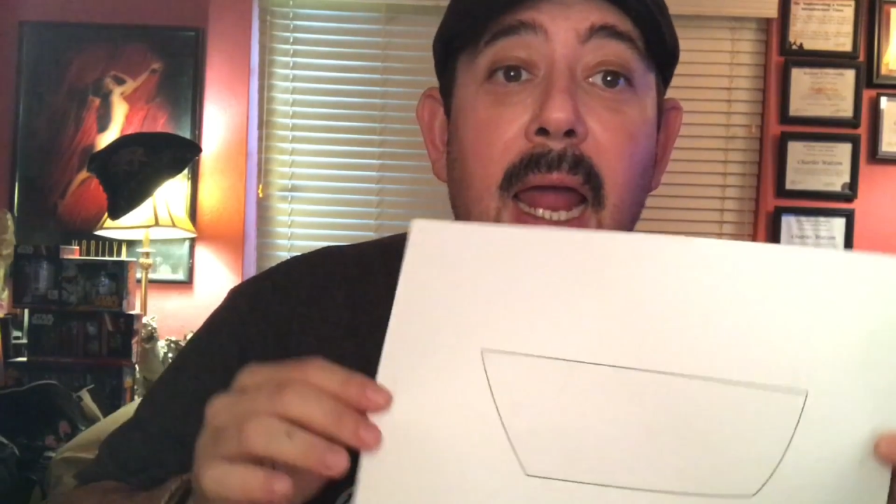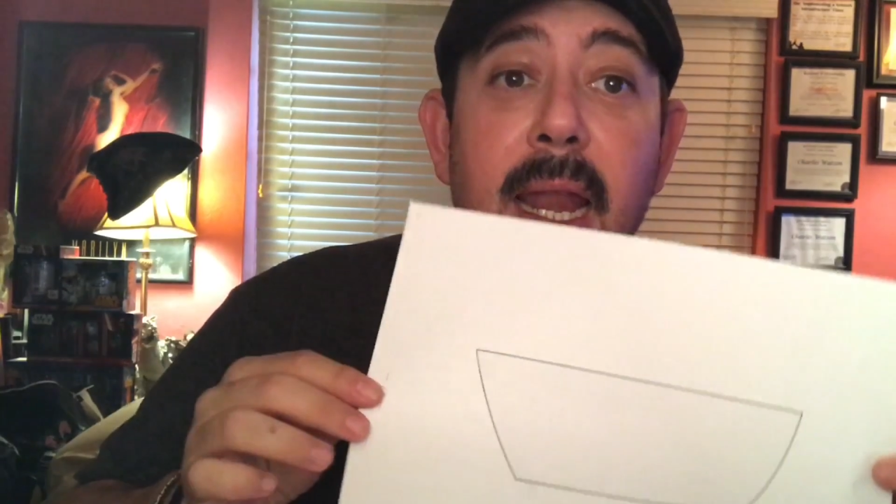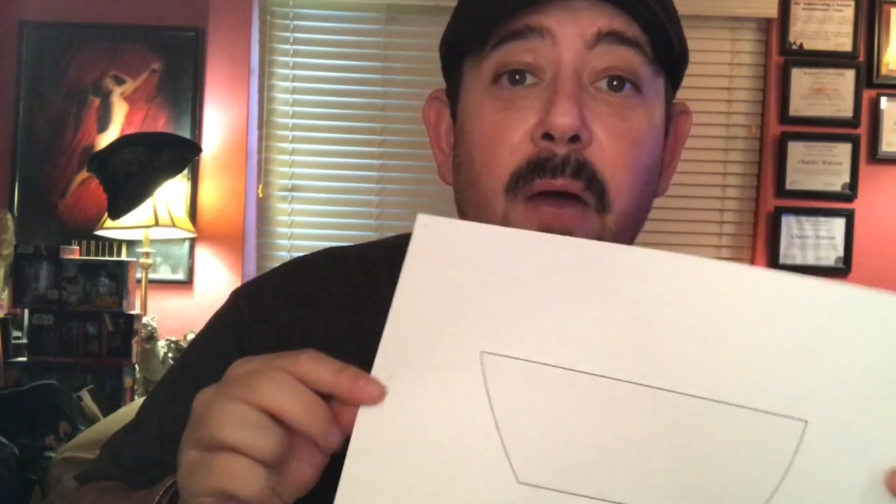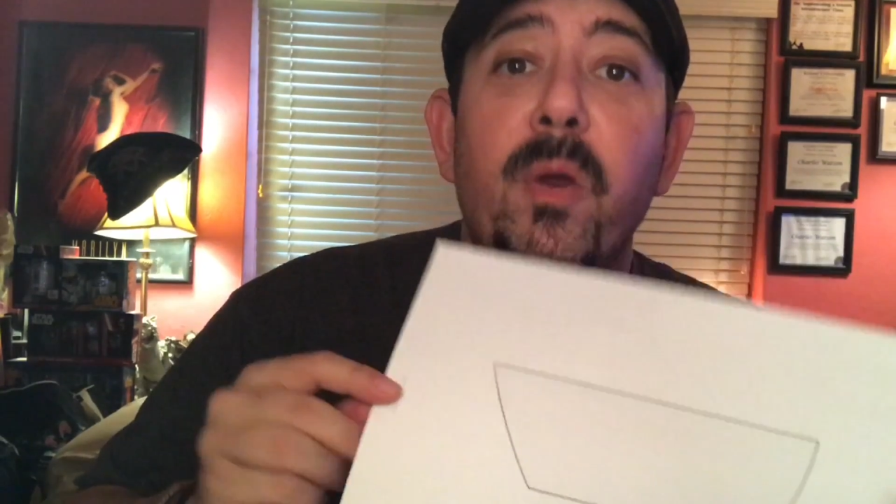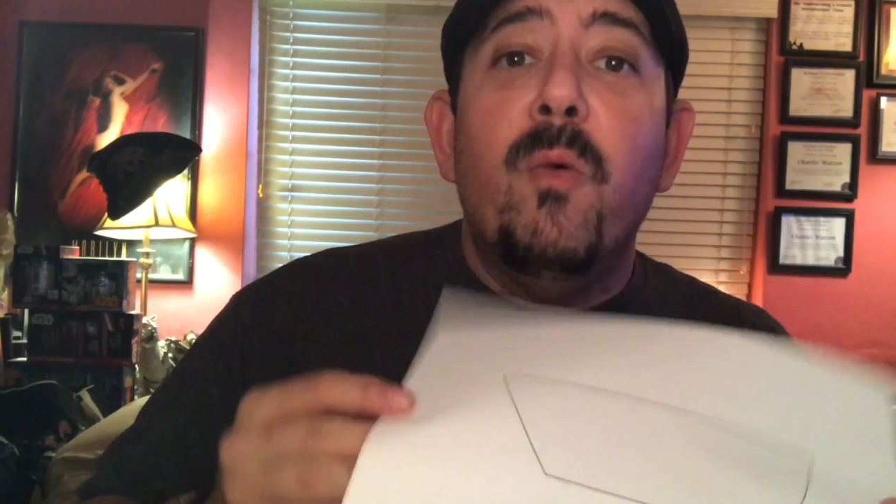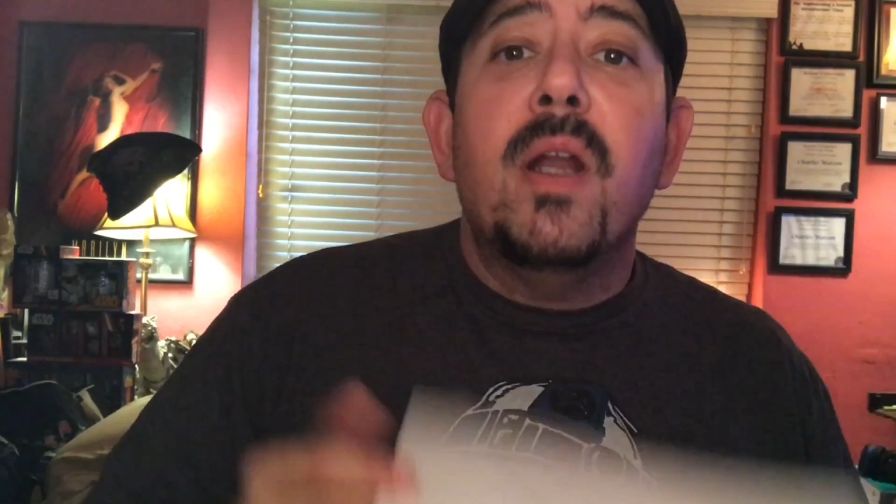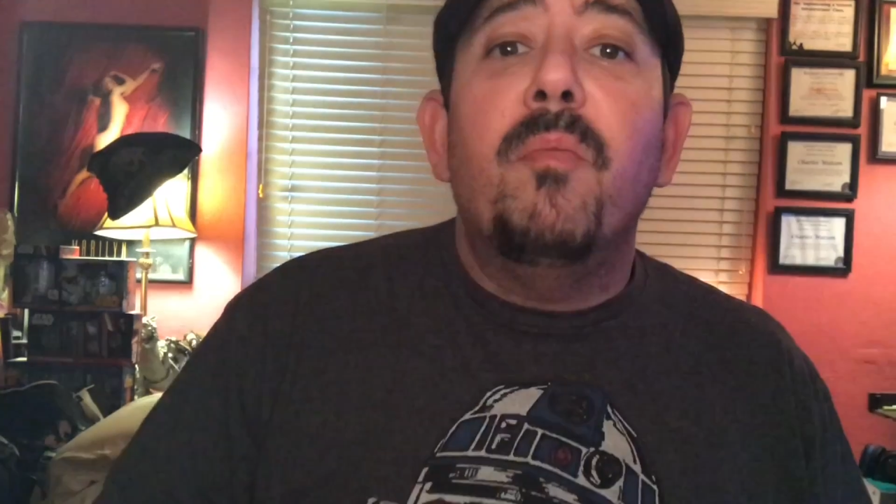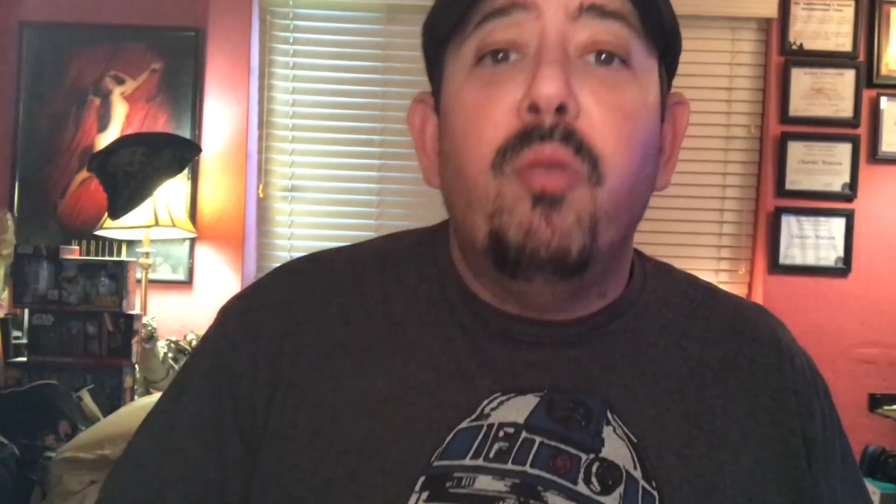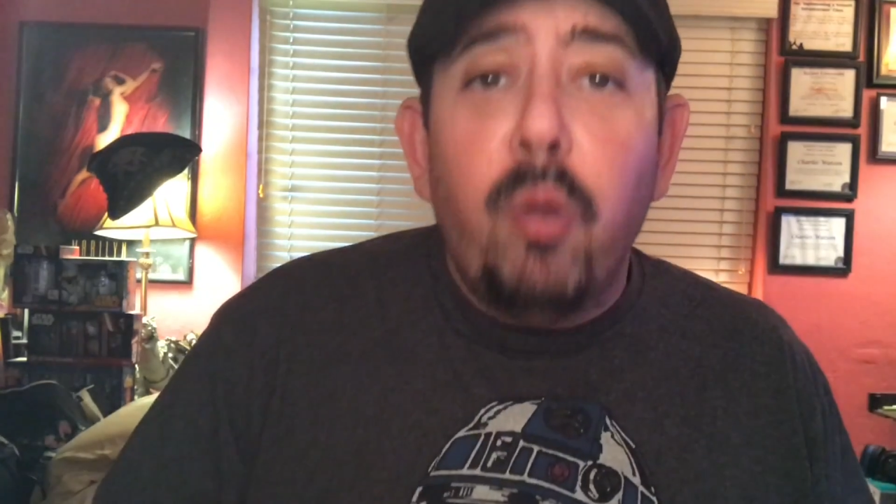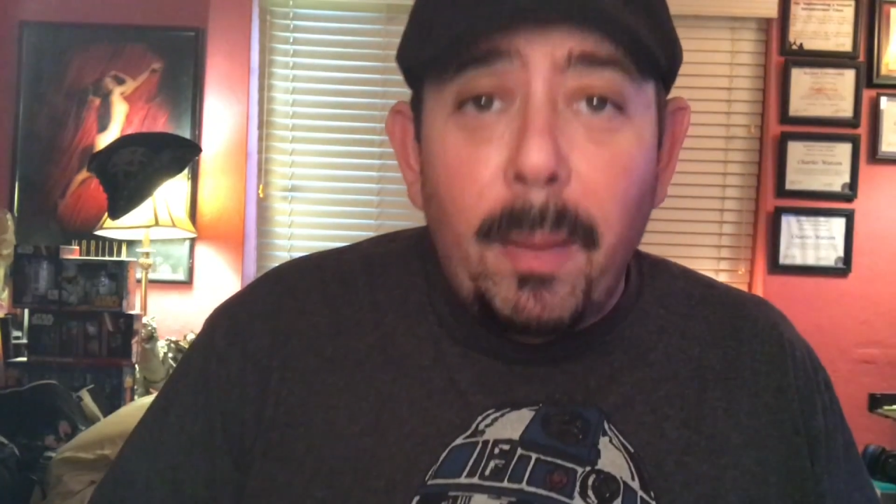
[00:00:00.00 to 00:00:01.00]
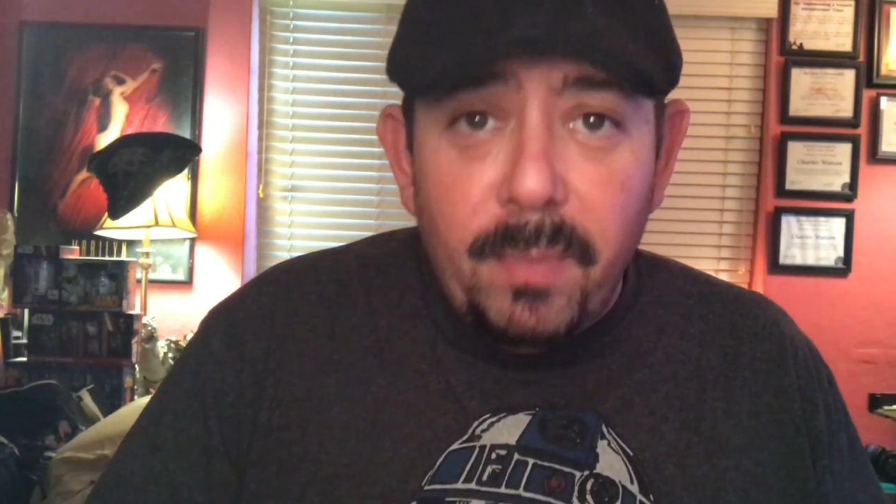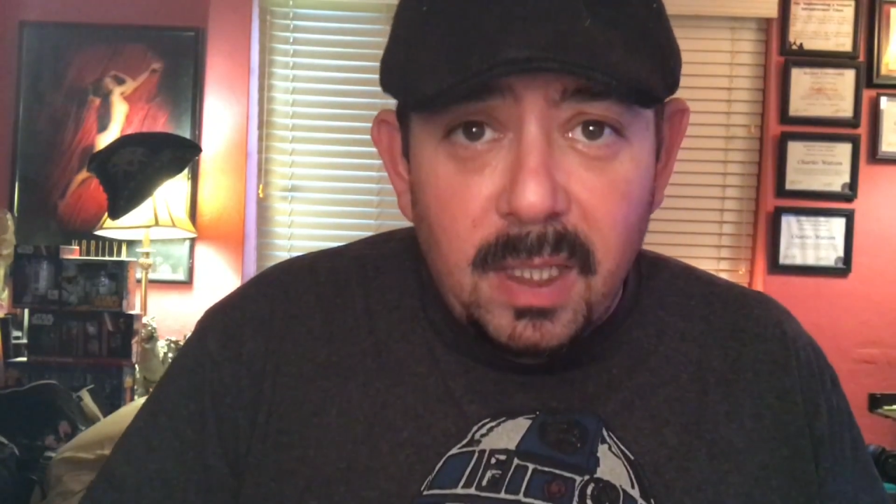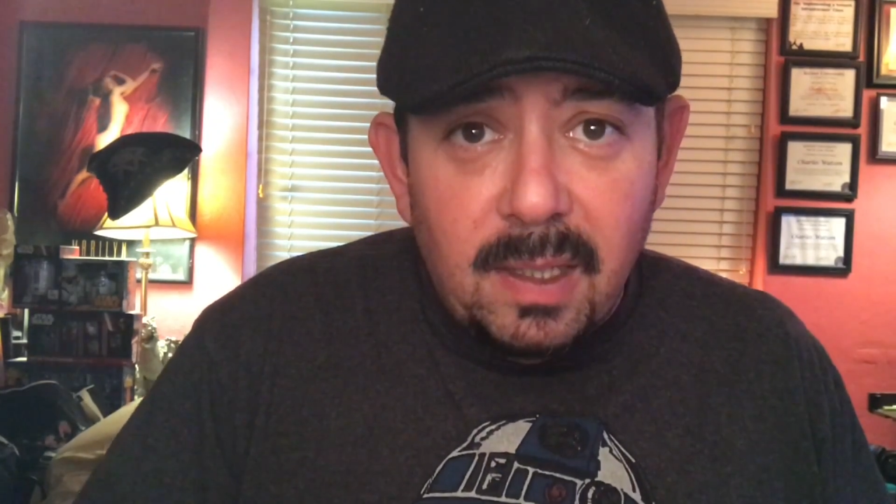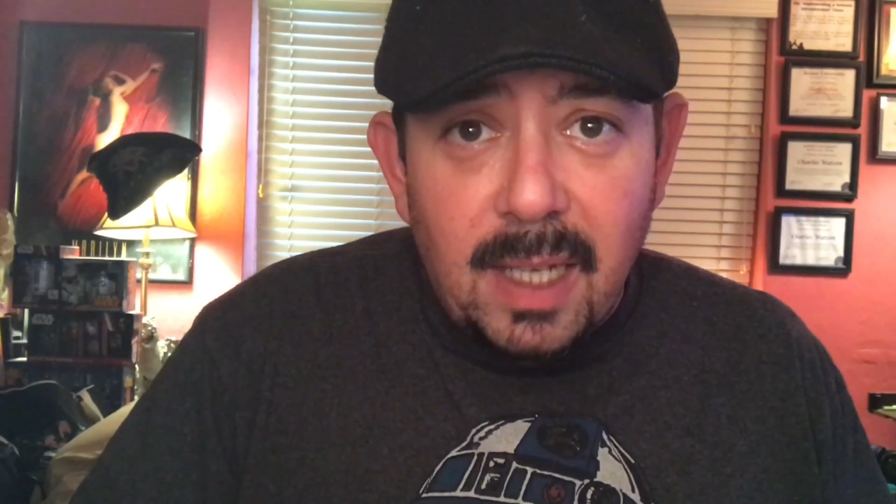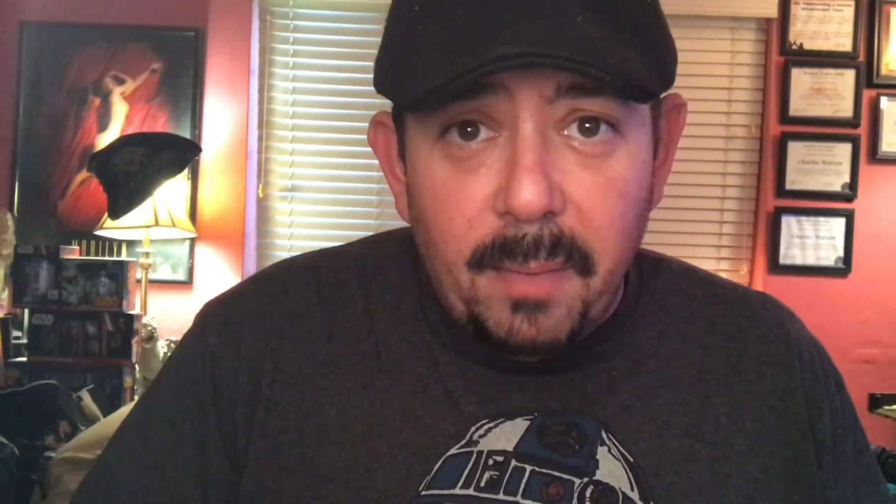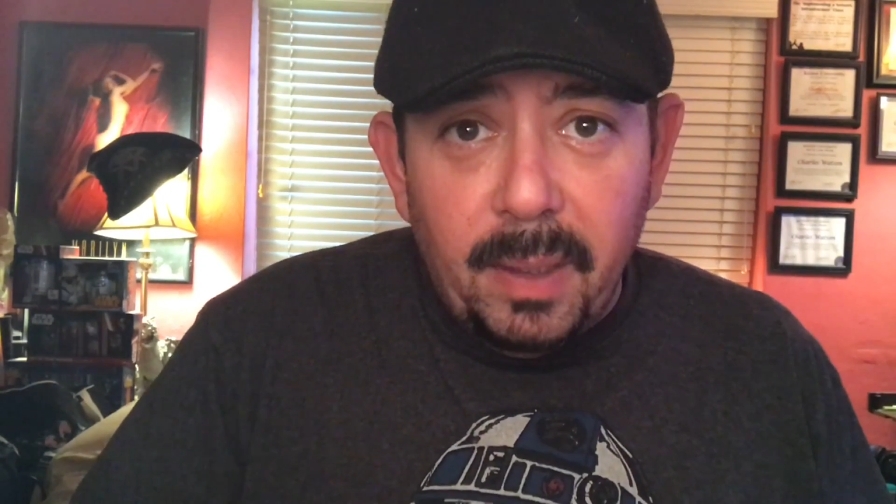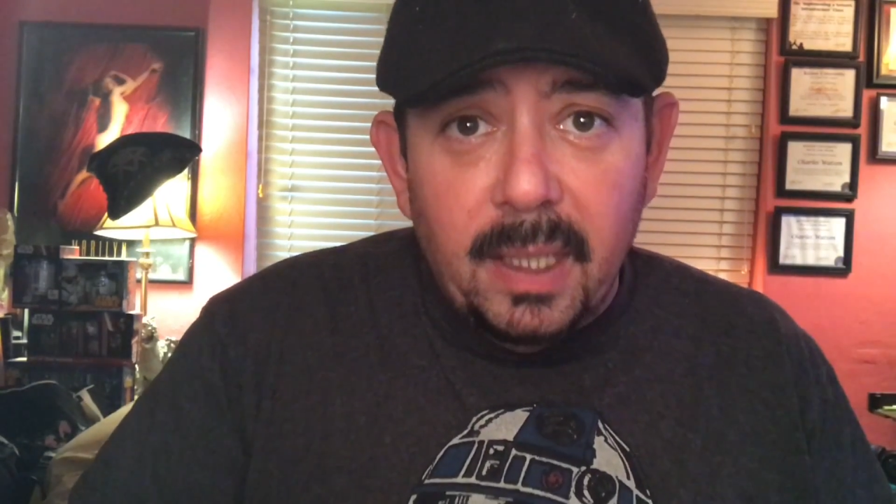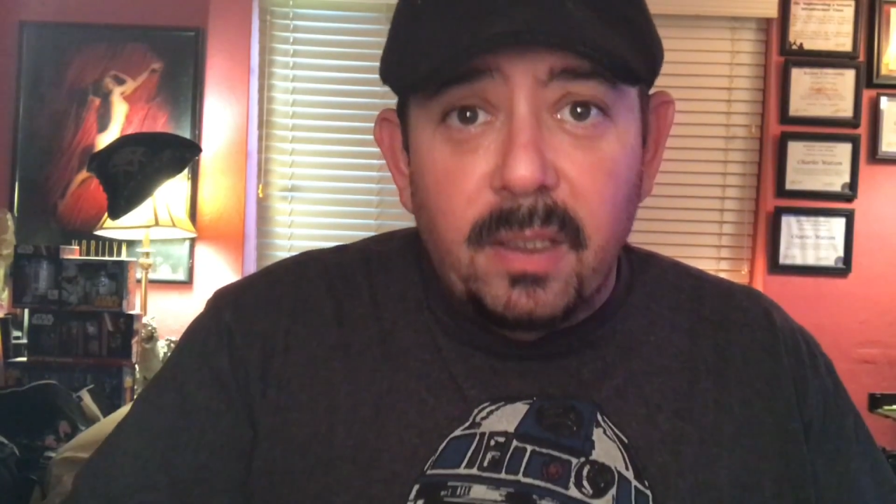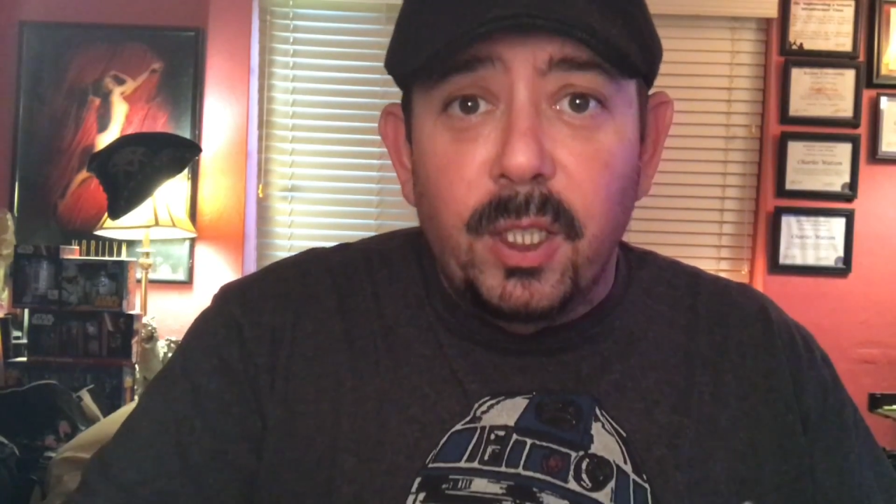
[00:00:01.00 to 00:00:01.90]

And now we want to prep this template